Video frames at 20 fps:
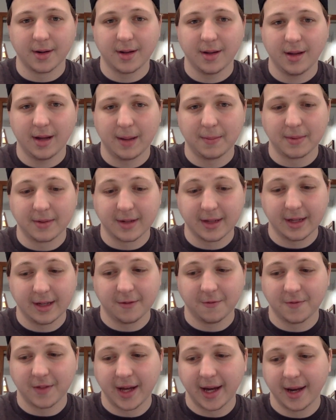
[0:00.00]
I
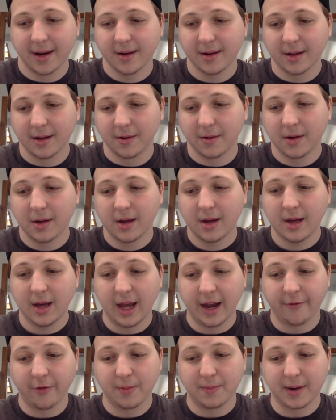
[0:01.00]
believe that
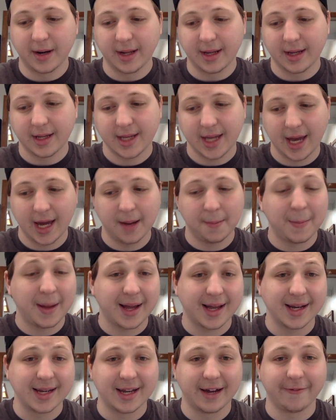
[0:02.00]
everybody can
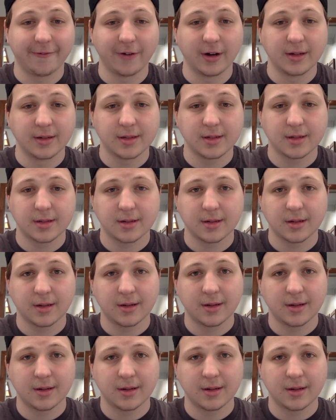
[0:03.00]
make a difference,